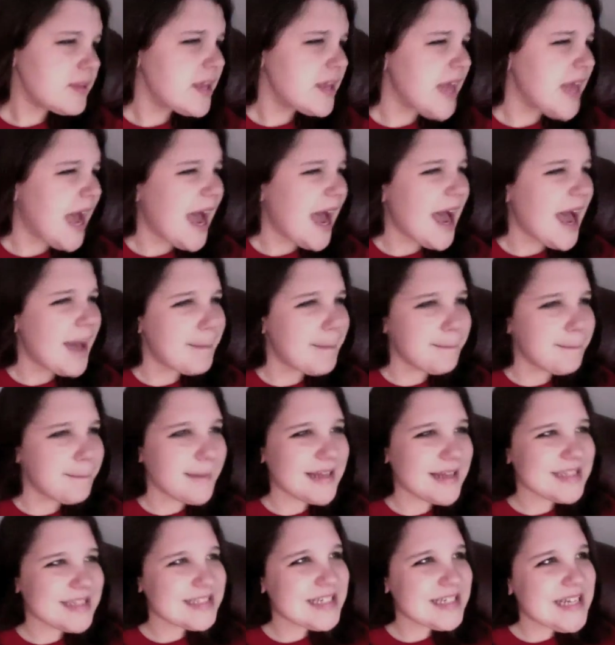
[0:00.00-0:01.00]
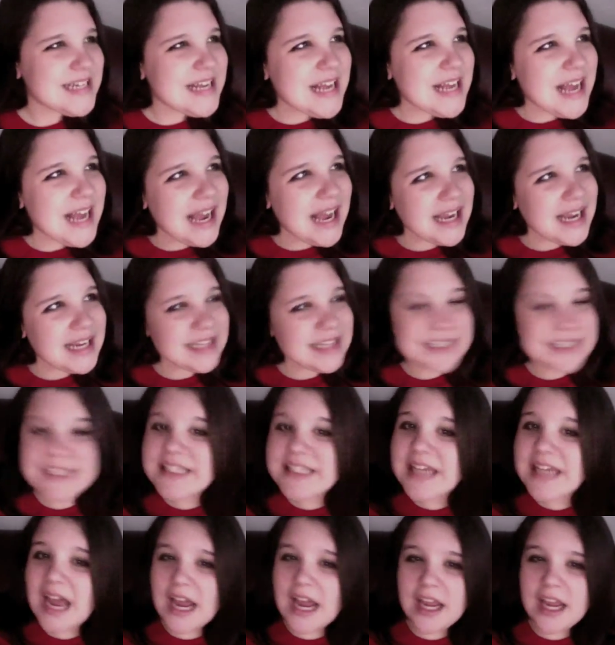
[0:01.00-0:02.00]
But I
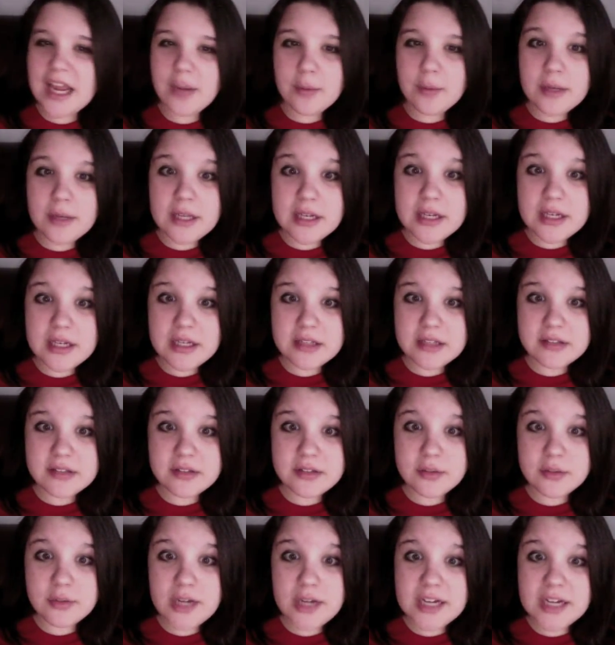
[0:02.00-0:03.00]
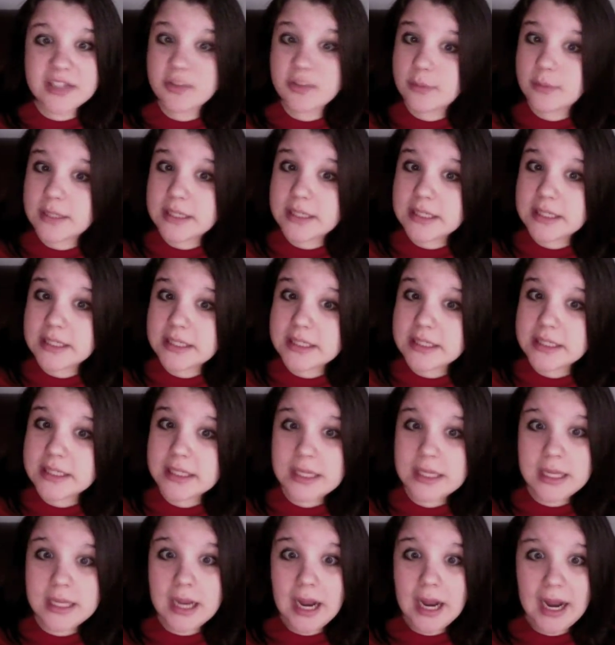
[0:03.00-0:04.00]
guess I will see you next week.
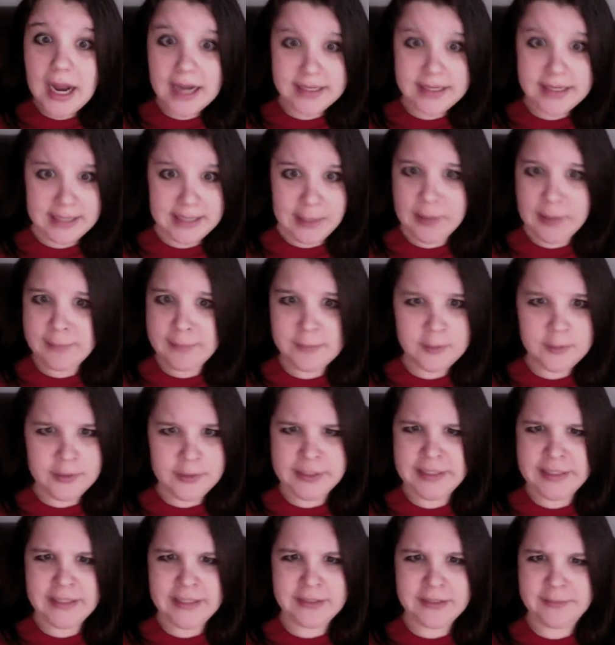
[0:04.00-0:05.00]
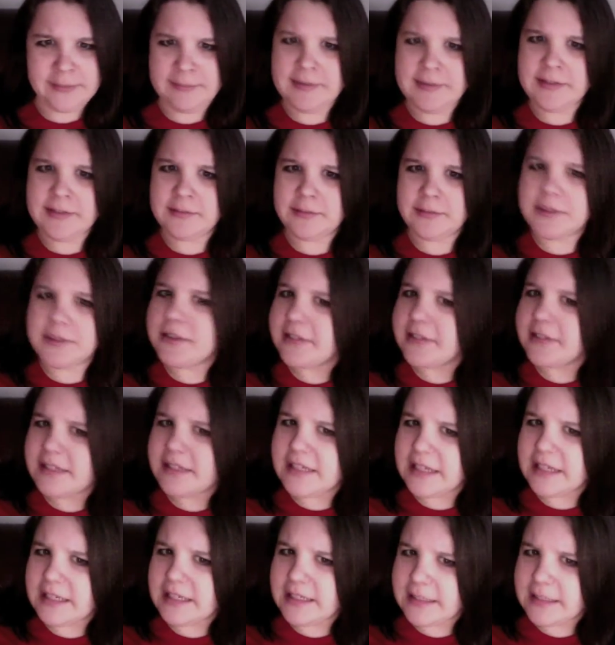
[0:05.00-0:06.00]
And now I'm going a little bit weird and
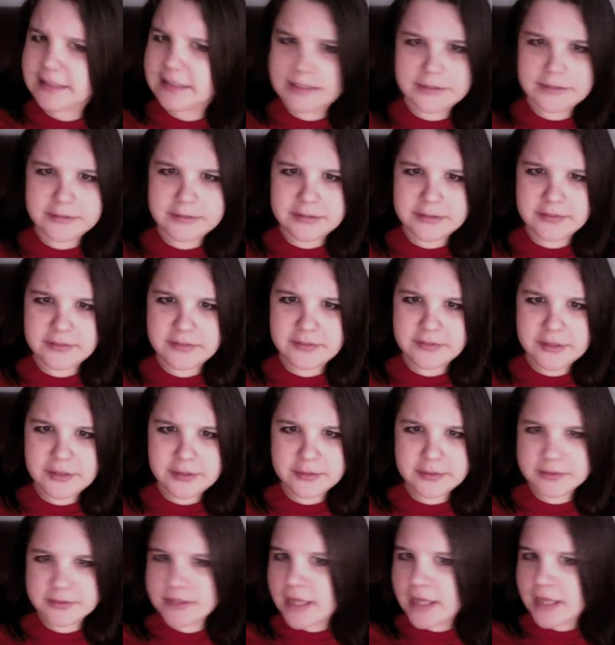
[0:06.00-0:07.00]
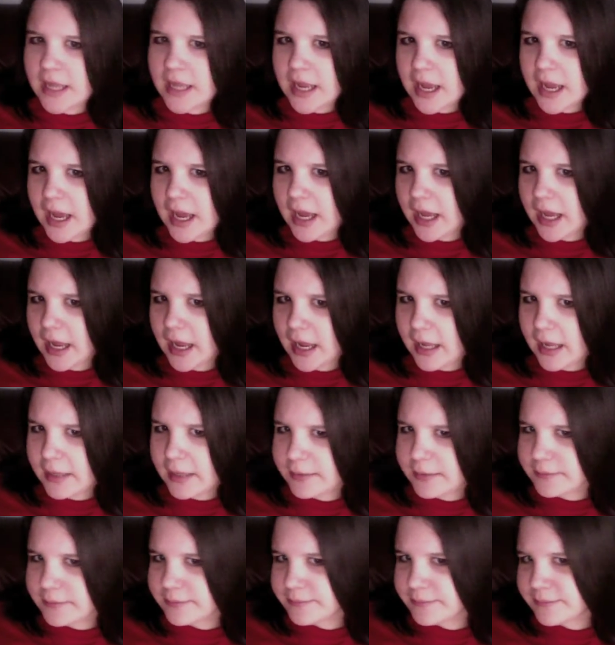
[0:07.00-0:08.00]
funny, I don't even
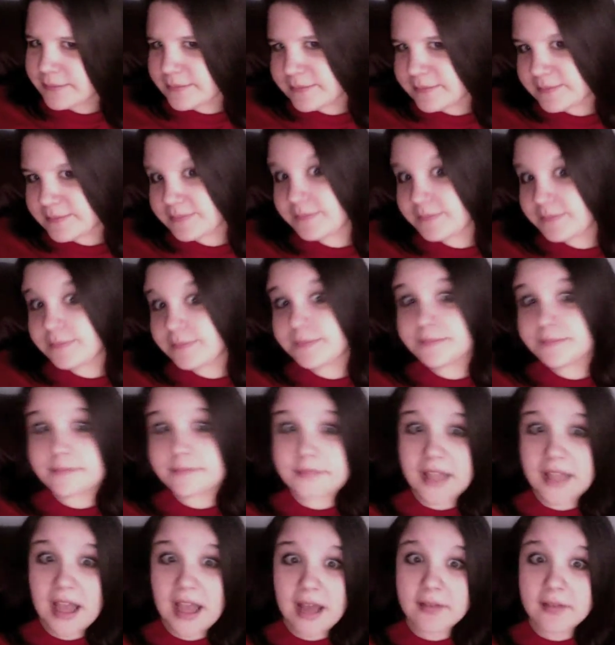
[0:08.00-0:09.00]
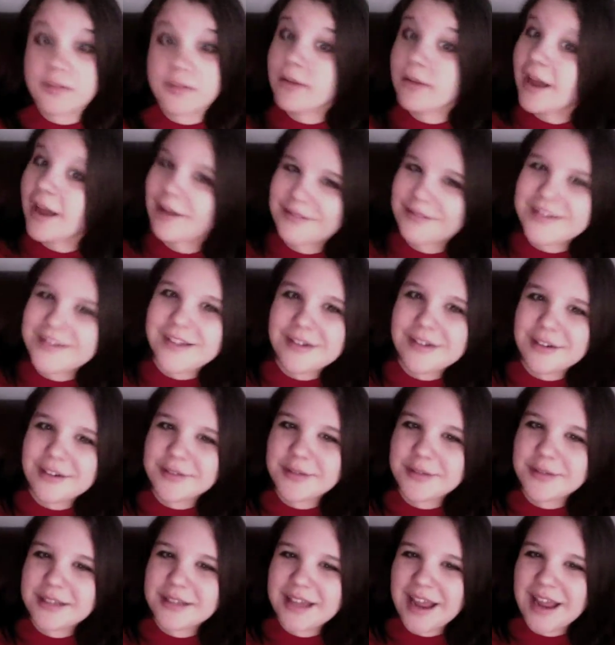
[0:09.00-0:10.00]
know. Yeah, so I will see you next
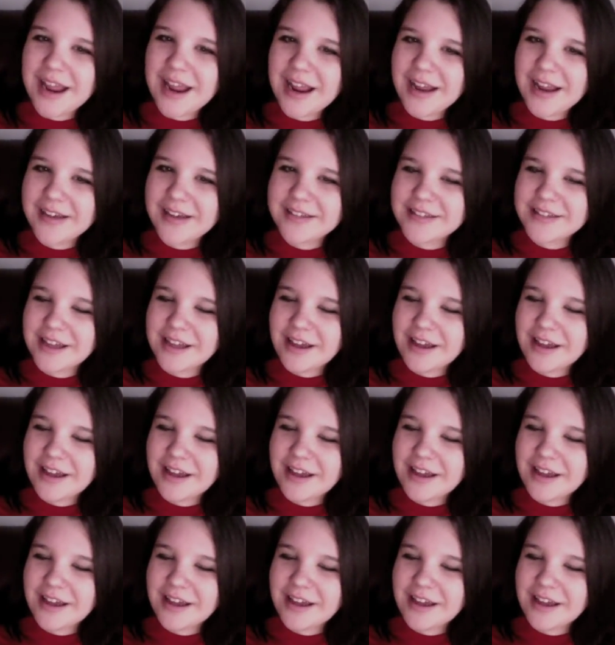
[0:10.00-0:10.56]
week, and,